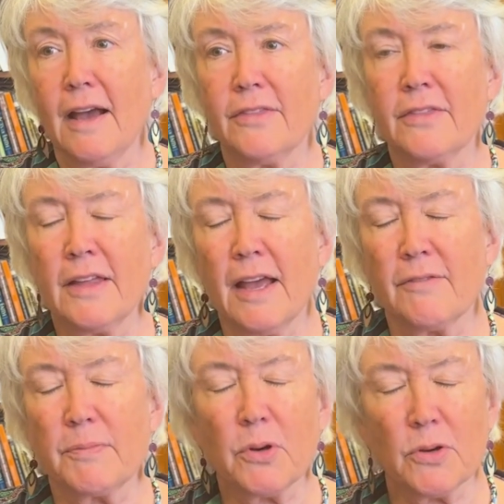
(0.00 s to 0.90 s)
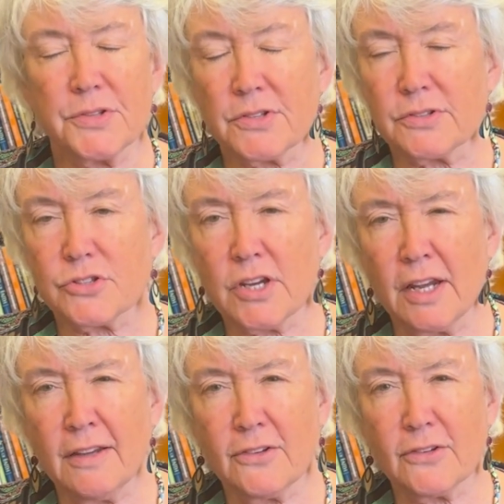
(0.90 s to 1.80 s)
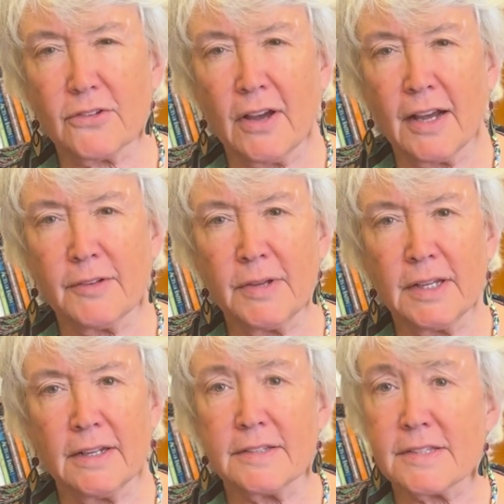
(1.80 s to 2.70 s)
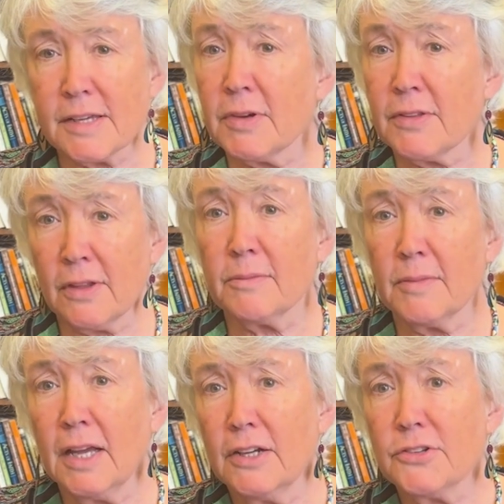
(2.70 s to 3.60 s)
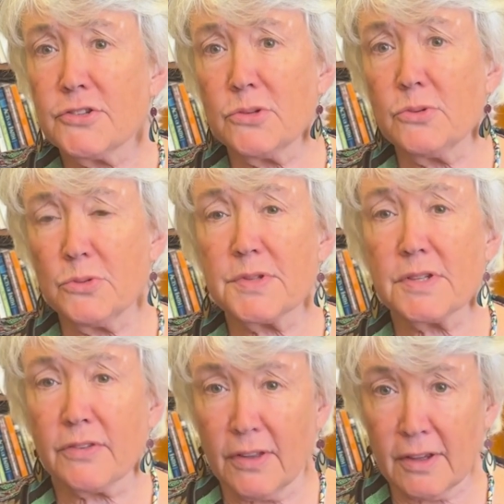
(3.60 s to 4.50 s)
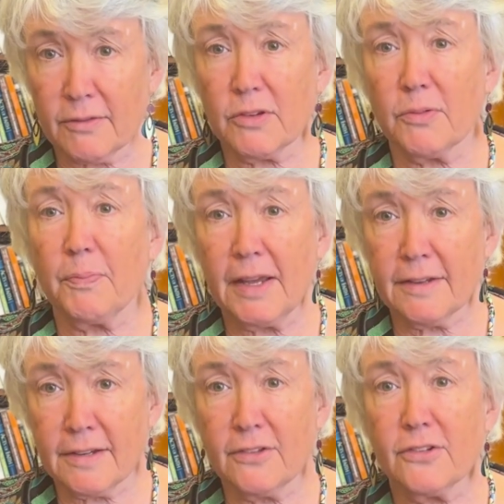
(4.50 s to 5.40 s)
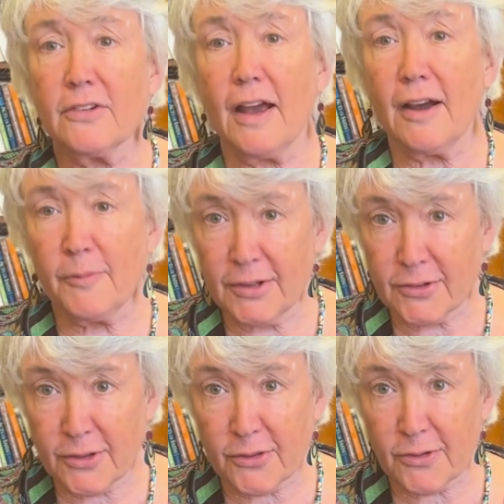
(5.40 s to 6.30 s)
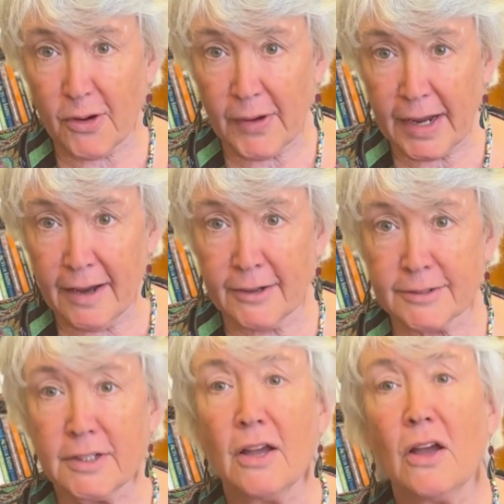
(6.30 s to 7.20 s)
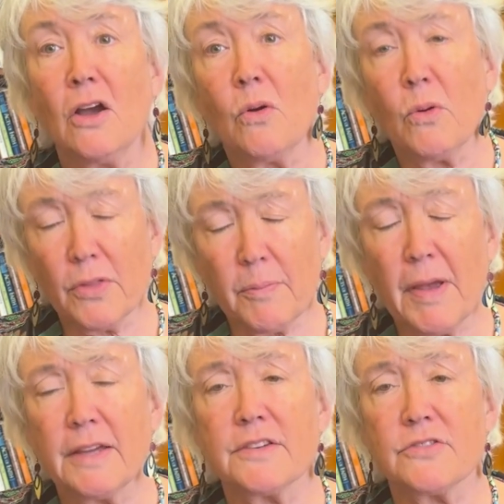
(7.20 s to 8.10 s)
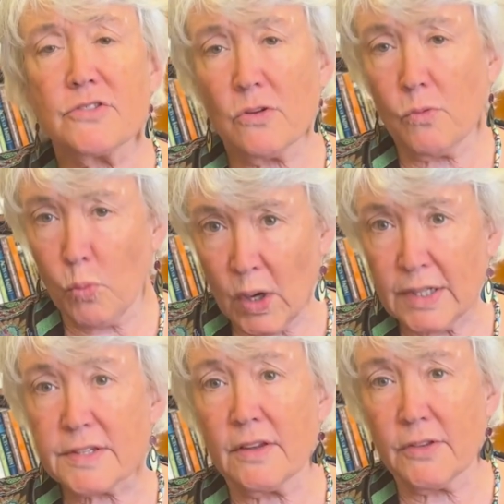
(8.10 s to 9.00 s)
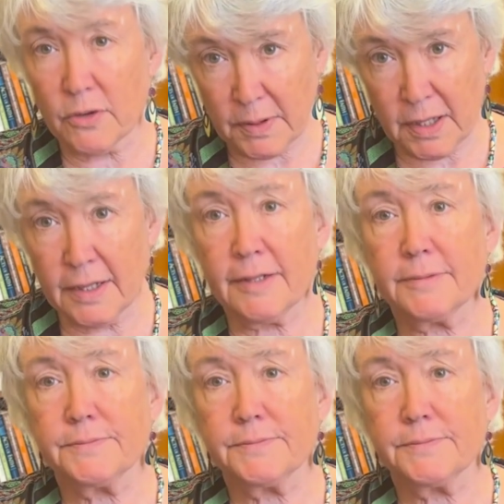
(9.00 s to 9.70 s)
They have a personal change assignment, and some of them choose to pay attention to how much they're throwing out, or they pay attention to what's on their plate,